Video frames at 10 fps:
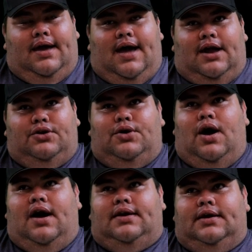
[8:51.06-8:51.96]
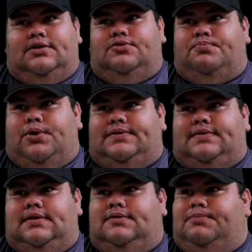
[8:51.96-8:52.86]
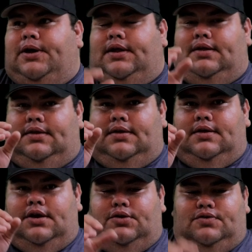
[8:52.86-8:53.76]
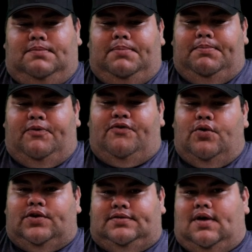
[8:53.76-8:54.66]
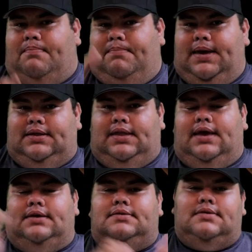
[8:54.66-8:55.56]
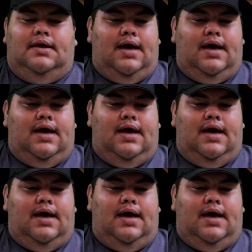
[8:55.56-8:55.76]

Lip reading: I don't know how to express this, but you know, some people focus on big things.